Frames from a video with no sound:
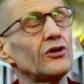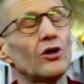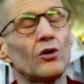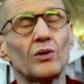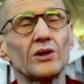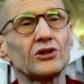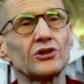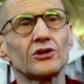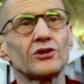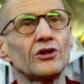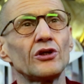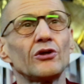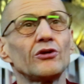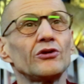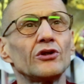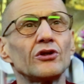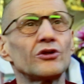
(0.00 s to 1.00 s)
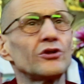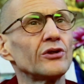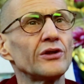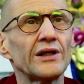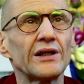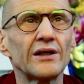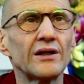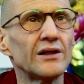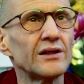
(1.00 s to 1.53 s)
No one should know you're
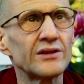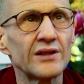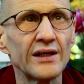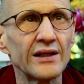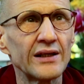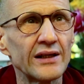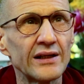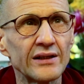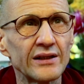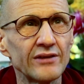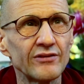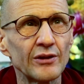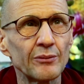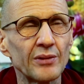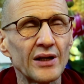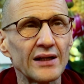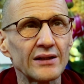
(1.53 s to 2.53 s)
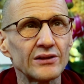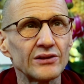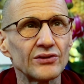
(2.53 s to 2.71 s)
doing taking and giving practice.